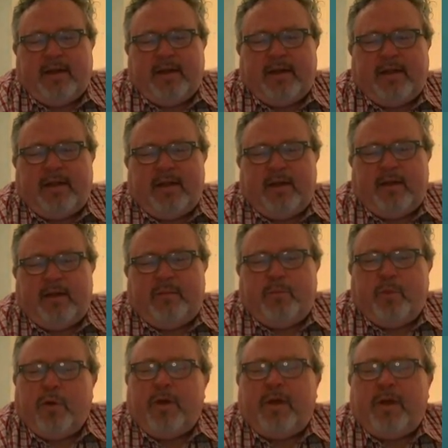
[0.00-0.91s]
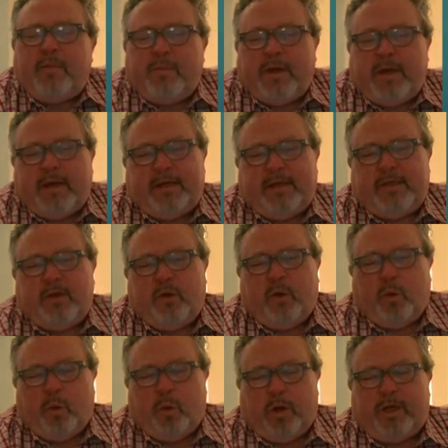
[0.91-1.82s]
the brilliant minds who
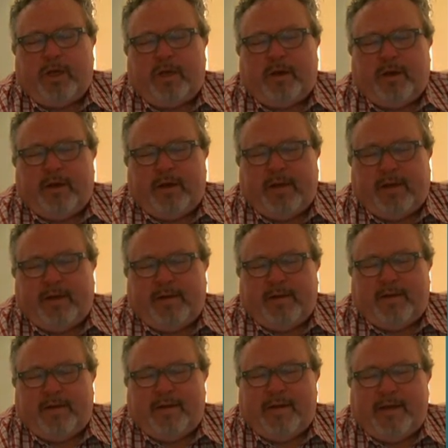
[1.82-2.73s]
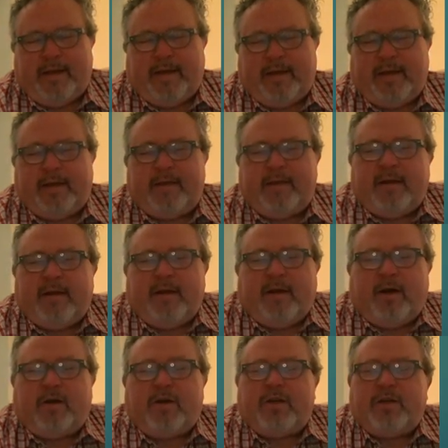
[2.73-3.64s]
are working on it and
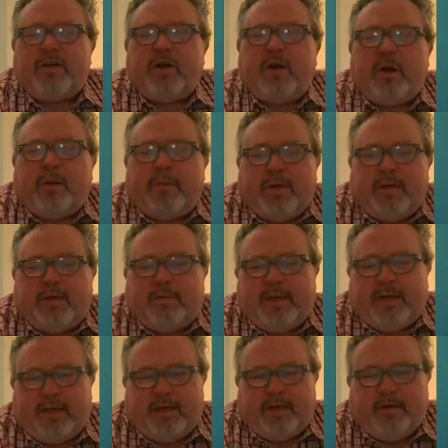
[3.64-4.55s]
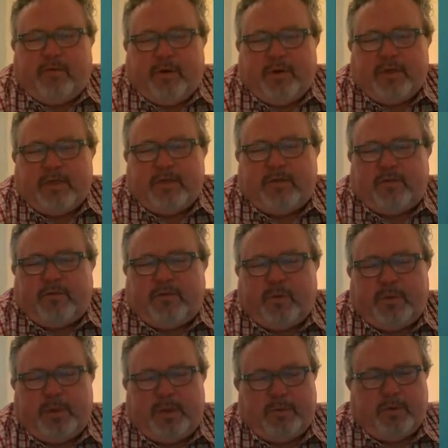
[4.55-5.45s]
are determined to make a difference
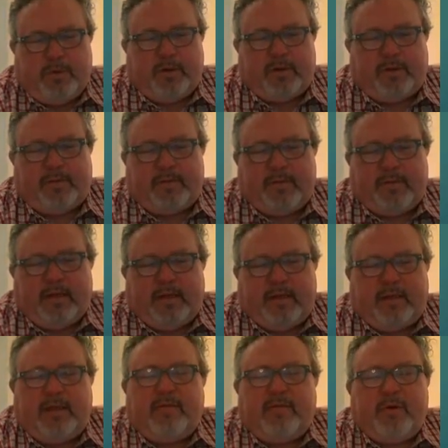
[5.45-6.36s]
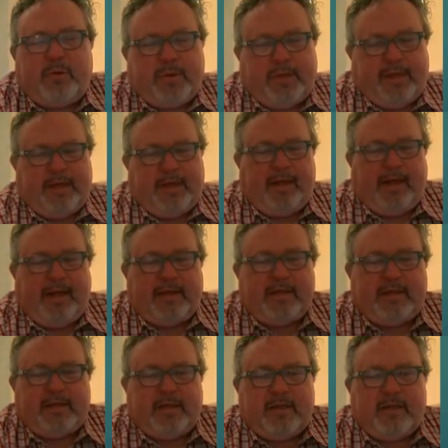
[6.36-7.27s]
for people living with
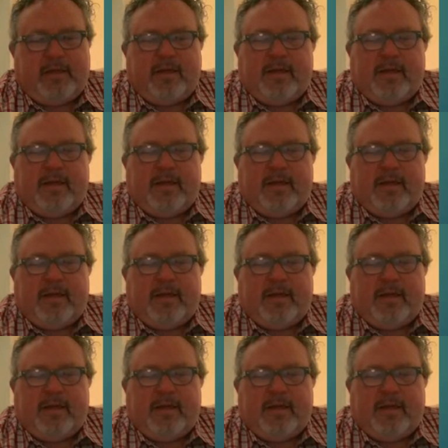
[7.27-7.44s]
ALS.